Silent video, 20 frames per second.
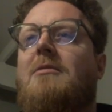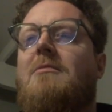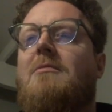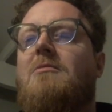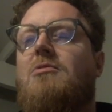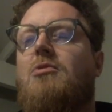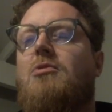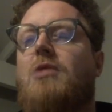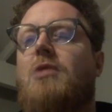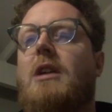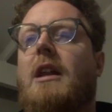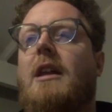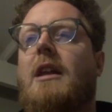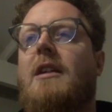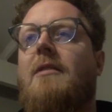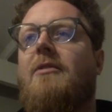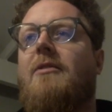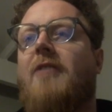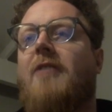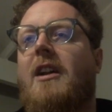
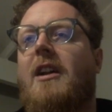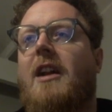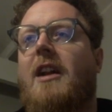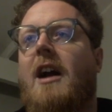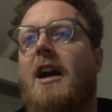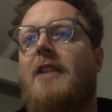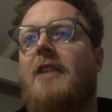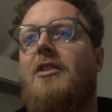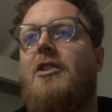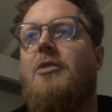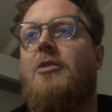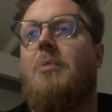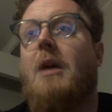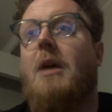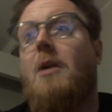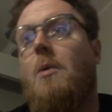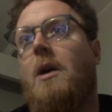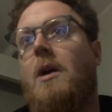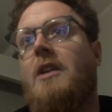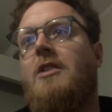really find it hard to just
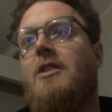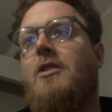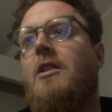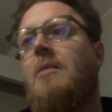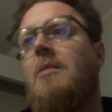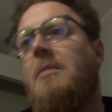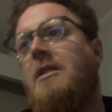buy one unit,